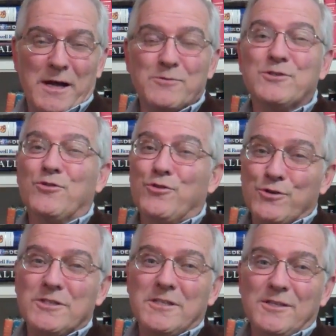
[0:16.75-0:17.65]
I was a
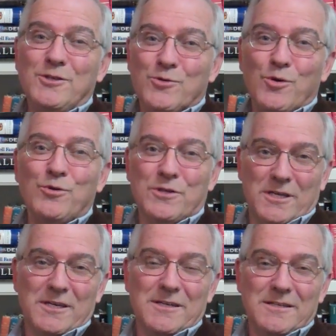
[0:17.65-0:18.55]
13-year-old
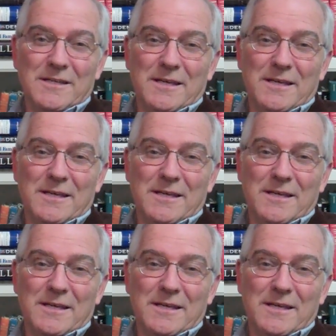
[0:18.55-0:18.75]
kid,